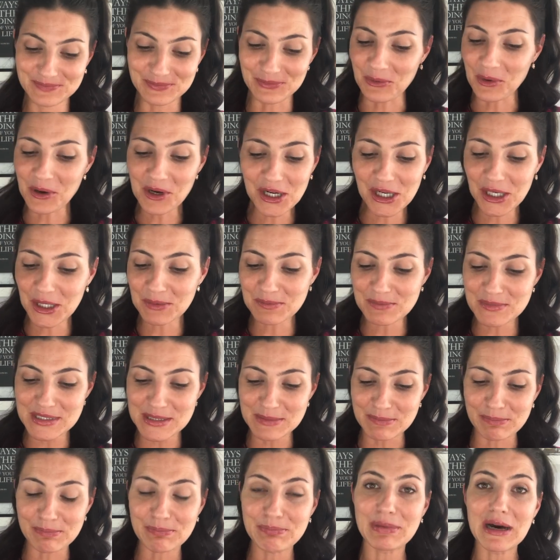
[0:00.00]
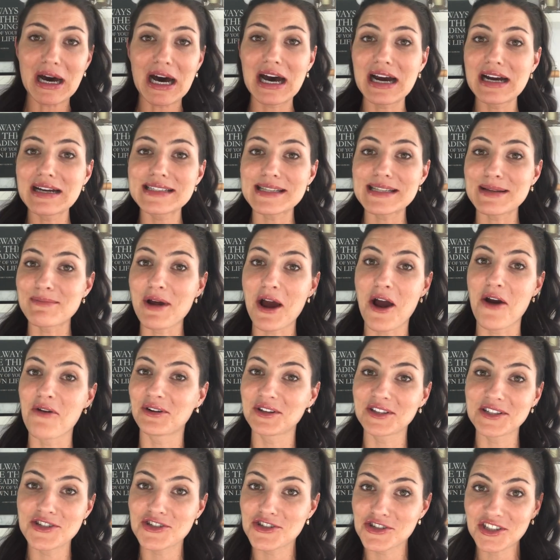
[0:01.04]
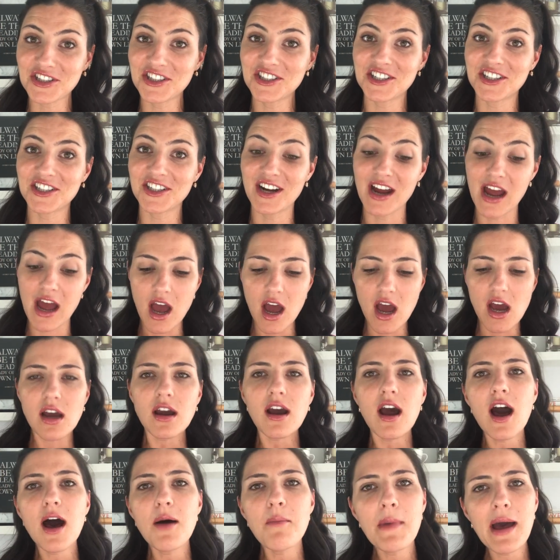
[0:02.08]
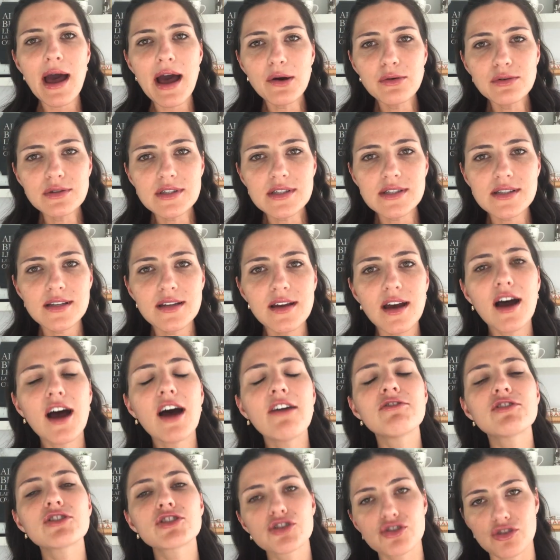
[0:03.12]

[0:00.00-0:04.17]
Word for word: worms, bugs, I'm not really sure, come out of the